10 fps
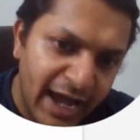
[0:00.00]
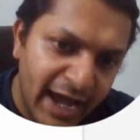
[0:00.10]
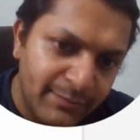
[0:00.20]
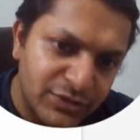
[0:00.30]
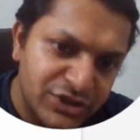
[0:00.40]

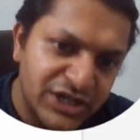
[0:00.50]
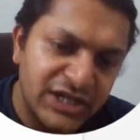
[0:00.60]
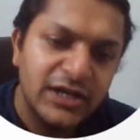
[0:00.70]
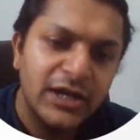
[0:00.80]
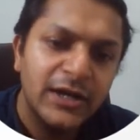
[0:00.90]

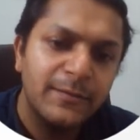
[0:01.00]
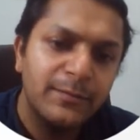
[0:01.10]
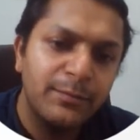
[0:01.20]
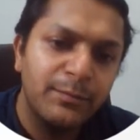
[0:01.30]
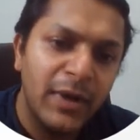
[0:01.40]
MG
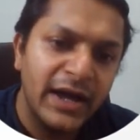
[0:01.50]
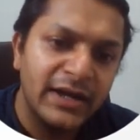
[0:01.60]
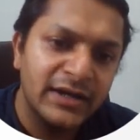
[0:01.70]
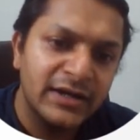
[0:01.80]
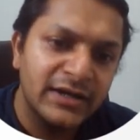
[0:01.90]

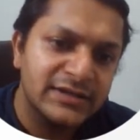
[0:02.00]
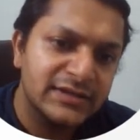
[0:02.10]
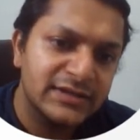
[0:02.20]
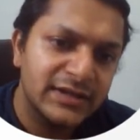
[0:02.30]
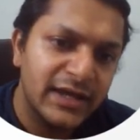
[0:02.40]

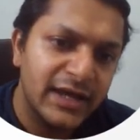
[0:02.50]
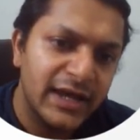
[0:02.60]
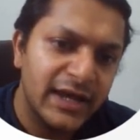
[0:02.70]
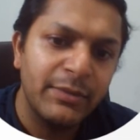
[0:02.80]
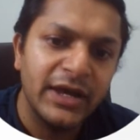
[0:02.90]
minus
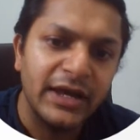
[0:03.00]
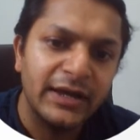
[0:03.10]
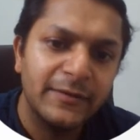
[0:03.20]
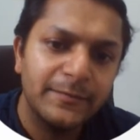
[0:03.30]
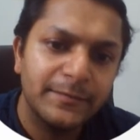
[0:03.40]
MA.
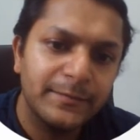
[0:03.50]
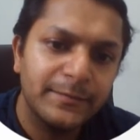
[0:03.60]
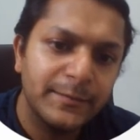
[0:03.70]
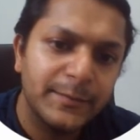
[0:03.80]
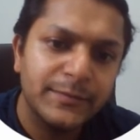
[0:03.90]

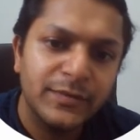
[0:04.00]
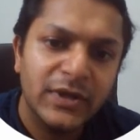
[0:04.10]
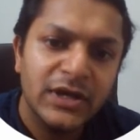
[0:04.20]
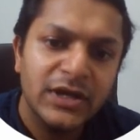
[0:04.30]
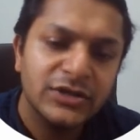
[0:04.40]

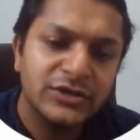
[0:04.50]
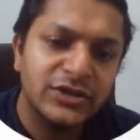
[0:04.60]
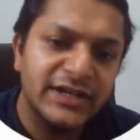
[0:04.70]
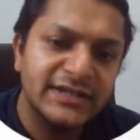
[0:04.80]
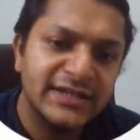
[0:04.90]
So
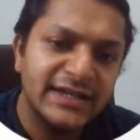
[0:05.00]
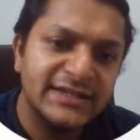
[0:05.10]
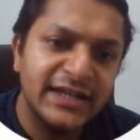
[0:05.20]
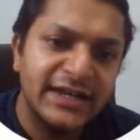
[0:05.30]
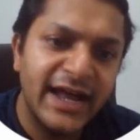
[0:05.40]
this
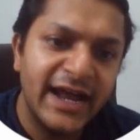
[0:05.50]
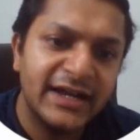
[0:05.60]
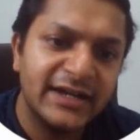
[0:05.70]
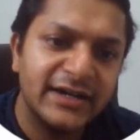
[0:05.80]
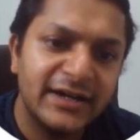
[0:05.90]
is the
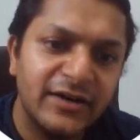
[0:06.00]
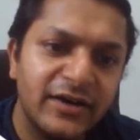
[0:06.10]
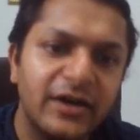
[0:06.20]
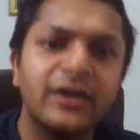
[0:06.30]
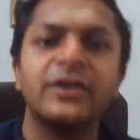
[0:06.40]
net
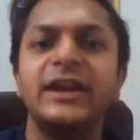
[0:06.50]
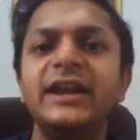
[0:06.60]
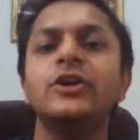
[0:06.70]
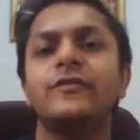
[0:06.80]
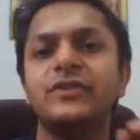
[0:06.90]

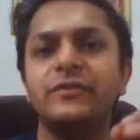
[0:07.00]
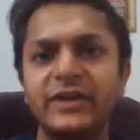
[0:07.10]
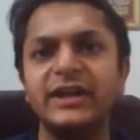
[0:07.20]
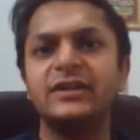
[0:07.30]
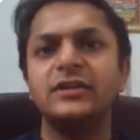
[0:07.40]
reading of the
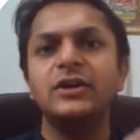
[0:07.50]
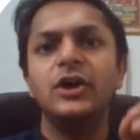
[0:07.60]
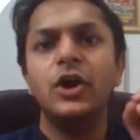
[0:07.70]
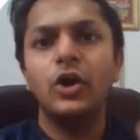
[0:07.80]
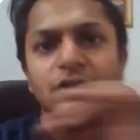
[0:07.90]
weight
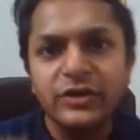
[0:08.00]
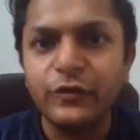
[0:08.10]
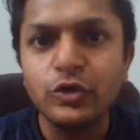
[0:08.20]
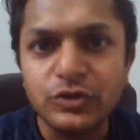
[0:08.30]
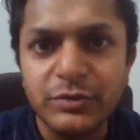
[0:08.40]
on the
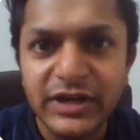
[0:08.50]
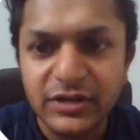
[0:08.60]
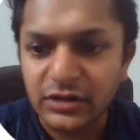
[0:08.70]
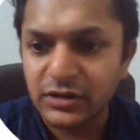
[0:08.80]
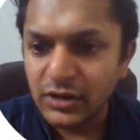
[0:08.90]
force
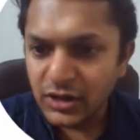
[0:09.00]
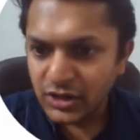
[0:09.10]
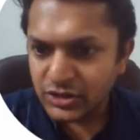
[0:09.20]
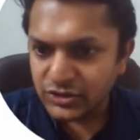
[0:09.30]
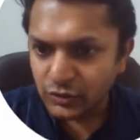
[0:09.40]
meter.
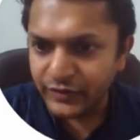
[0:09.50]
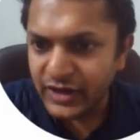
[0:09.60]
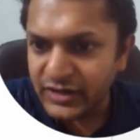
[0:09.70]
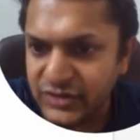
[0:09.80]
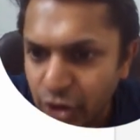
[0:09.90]
So
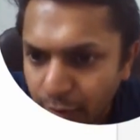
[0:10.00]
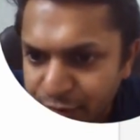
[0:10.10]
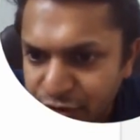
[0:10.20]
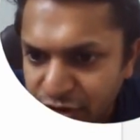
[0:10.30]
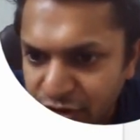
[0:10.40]
where is the
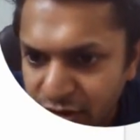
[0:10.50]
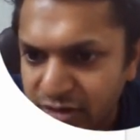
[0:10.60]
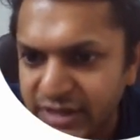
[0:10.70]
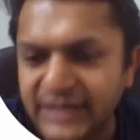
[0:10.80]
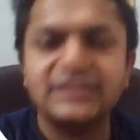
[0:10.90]
option?
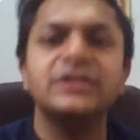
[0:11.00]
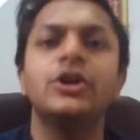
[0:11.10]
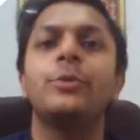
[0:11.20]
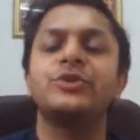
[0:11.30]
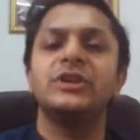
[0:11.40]
Yes, the
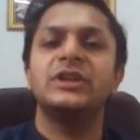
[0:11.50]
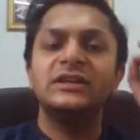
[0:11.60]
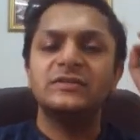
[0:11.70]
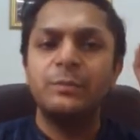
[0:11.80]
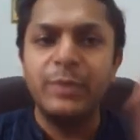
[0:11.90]
option
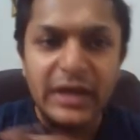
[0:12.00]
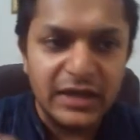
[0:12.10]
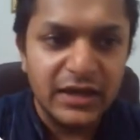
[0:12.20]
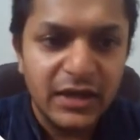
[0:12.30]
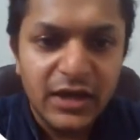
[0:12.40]
is
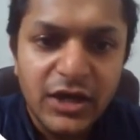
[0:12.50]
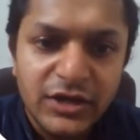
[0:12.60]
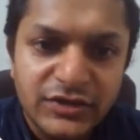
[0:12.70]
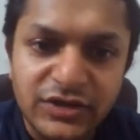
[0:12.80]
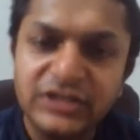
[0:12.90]
B.
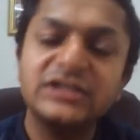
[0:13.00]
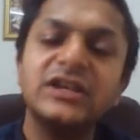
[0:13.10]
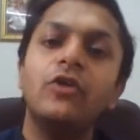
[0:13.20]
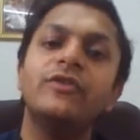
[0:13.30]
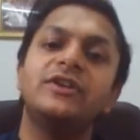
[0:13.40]
So this is
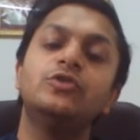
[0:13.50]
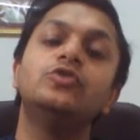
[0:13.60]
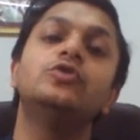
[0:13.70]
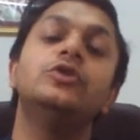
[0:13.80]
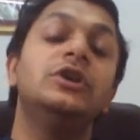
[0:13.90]
how we
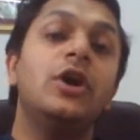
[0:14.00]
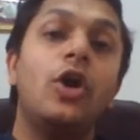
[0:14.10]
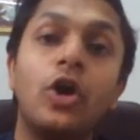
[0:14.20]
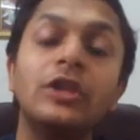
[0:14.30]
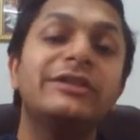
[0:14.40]
do
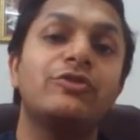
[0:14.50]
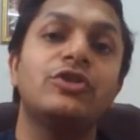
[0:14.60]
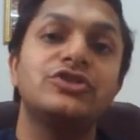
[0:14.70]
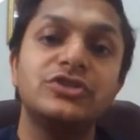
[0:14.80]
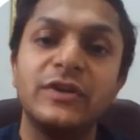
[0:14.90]
all the
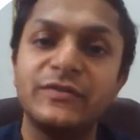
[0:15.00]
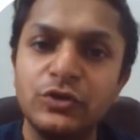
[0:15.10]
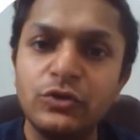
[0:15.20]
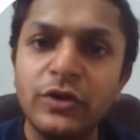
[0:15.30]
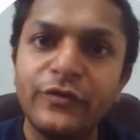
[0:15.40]
questions of
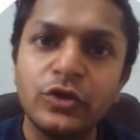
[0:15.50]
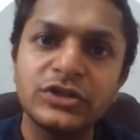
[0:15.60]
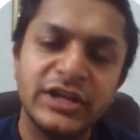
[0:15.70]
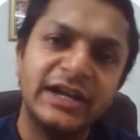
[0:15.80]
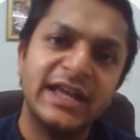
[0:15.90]
pseudo
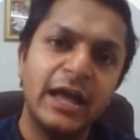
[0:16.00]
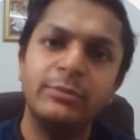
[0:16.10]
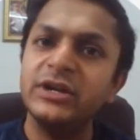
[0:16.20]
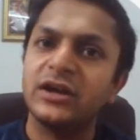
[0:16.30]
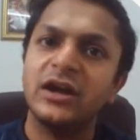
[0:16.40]
force. It can
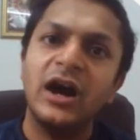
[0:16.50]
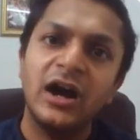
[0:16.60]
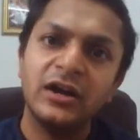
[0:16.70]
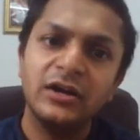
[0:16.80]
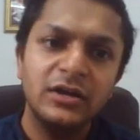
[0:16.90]
be a
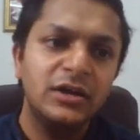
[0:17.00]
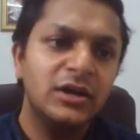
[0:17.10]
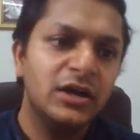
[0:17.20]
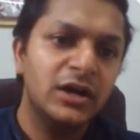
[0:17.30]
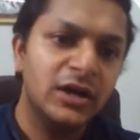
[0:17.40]
car.
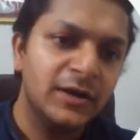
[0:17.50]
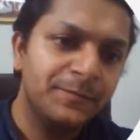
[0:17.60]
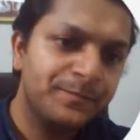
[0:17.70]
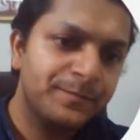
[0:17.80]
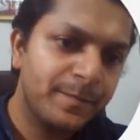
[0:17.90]

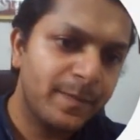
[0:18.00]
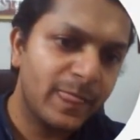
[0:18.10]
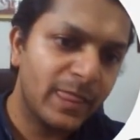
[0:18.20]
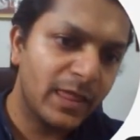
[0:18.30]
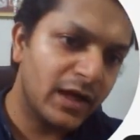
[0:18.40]
I
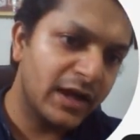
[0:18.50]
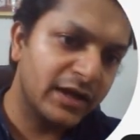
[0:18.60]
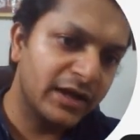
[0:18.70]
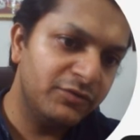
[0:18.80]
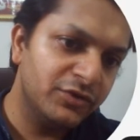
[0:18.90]

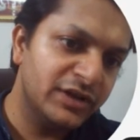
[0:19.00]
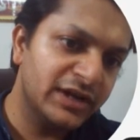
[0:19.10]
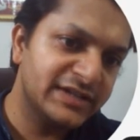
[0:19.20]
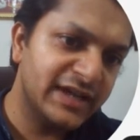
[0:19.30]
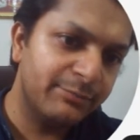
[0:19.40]
can give you the
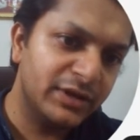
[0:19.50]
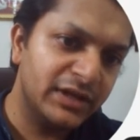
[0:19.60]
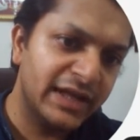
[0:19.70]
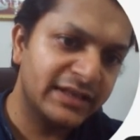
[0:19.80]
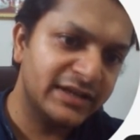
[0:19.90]
example,
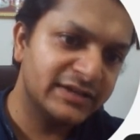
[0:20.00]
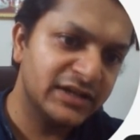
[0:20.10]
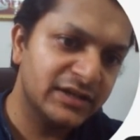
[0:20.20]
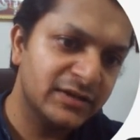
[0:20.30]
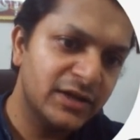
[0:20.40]
like there is
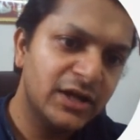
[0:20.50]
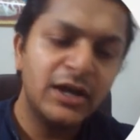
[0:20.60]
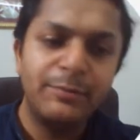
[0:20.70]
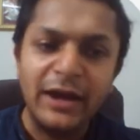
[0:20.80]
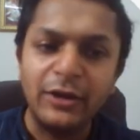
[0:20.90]
a
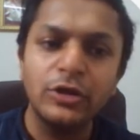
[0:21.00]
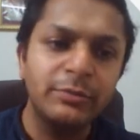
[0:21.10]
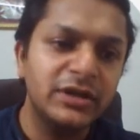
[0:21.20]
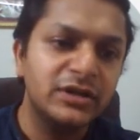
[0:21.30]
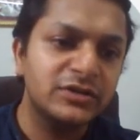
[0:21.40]
pendulum
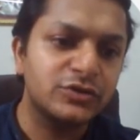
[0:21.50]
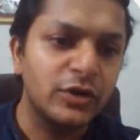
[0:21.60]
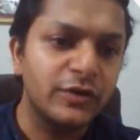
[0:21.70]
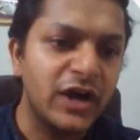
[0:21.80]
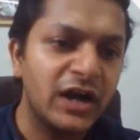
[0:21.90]
here. So
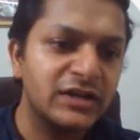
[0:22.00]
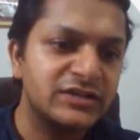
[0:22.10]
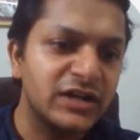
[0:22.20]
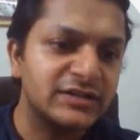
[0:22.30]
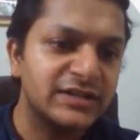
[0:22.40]
if car
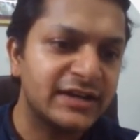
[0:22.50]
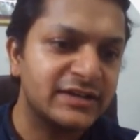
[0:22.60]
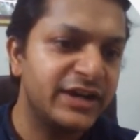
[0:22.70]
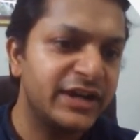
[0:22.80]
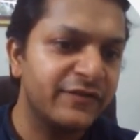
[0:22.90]
starts
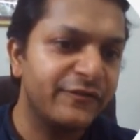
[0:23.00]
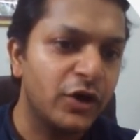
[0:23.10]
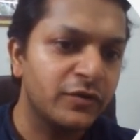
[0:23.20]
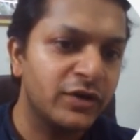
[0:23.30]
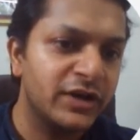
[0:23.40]
accelerating
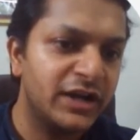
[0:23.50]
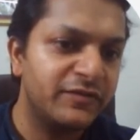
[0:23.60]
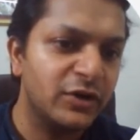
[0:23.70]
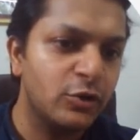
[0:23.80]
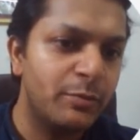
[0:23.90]
forward, it
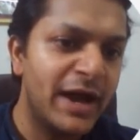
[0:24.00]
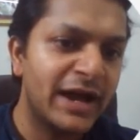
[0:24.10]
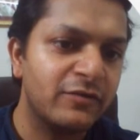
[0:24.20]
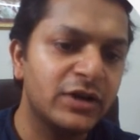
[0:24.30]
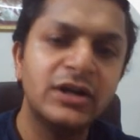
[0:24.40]
will go
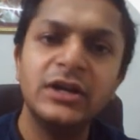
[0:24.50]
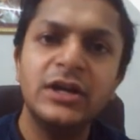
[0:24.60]
backward.